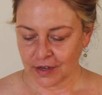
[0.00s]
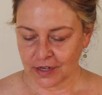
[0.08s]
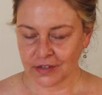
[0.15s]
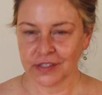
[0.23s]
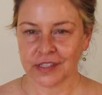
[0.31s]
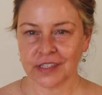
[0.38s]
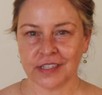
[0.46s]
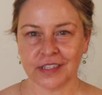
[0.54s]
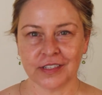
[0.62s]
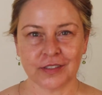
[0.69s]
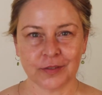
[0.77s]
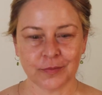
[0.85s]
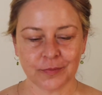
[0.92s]
Here's the
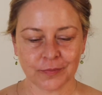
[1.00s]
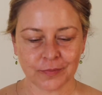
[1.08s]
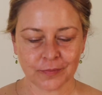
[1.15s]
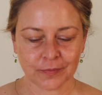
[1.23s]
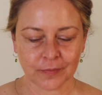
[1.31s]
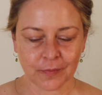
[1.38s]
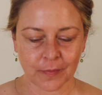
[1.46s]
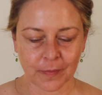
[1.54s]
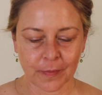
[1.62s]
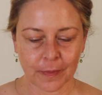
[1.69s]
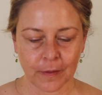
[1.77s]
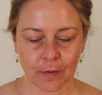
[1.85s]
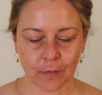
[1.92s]
deal.
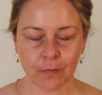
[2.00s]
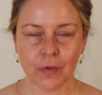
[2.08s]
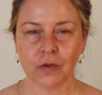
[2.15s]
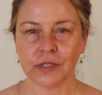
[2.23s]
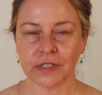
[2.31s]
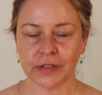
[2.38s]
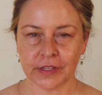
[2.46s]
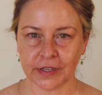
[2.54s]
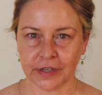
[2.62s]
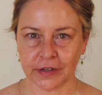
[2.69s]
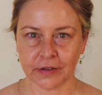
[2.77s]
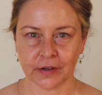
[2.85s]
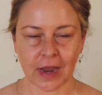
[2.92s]
Most of the
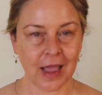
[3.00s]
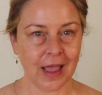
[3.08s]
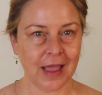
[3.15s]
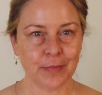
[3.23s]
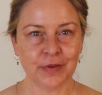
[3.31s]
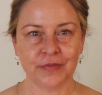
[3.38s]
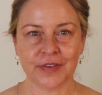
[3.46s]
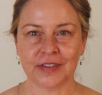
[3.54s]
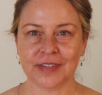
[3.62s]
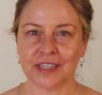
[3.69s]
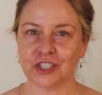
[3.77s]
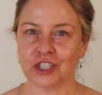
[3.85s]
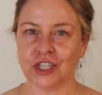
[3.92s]
year, I put
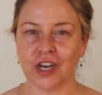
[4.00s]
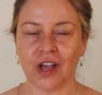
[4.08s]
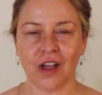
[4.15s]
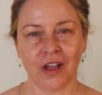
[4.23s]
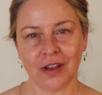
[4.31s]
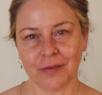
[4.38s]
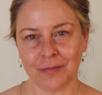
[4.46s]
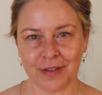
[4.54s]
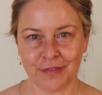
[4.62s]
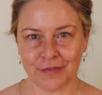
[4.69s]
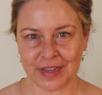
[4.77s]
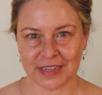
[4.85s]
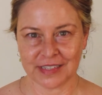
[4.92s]
foundation on my
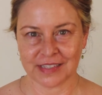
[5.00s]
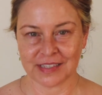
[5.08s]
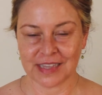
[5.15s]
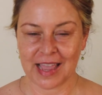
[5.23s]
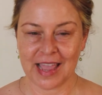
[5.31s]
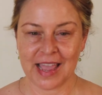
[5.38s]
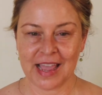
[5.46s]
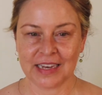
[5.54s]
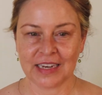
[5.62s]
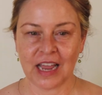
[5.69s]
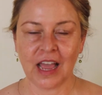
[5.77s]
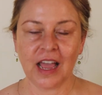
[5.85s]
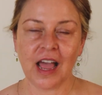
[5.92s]
face,
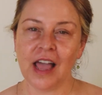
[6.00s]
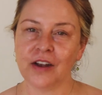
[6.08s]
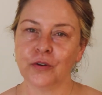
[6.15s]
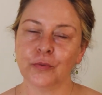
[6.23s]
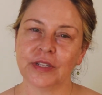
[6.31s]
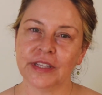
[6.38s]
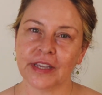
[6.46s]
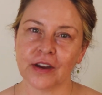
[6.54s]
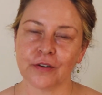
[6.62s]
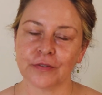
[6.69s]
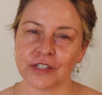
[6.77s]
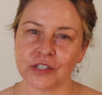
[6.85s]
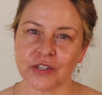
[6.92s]
and I don't really care
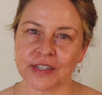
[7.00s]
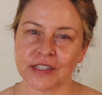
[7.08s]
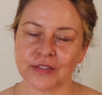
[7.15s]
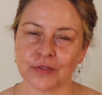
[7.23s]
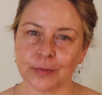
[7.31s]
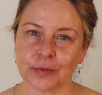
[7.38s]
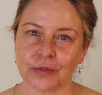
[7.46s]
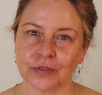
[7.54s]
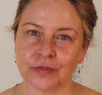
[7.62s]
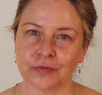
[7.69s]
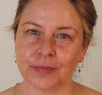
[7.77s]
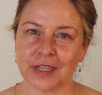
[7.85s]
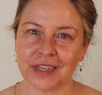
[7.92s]
if it's transfer
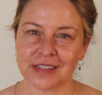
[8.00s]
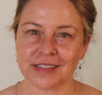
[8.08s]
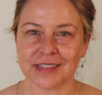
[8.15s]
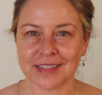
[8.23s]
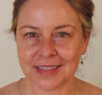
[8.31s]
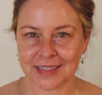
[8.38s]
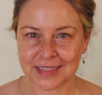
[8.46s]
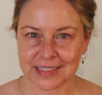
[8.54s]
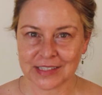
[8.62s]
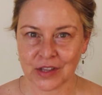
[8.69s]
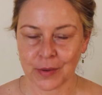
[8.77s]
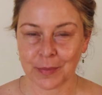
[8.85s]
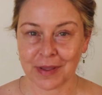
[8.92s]
proof because
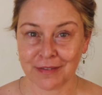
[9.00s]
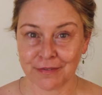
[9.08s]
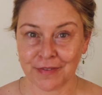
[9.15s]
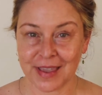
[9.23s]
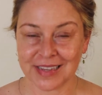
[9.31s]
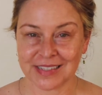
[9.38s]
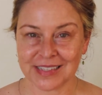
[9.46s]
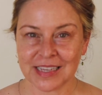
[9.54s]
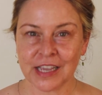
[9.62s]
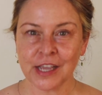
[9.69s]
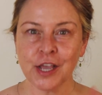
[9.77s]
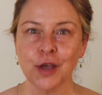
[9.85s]
it's on my face.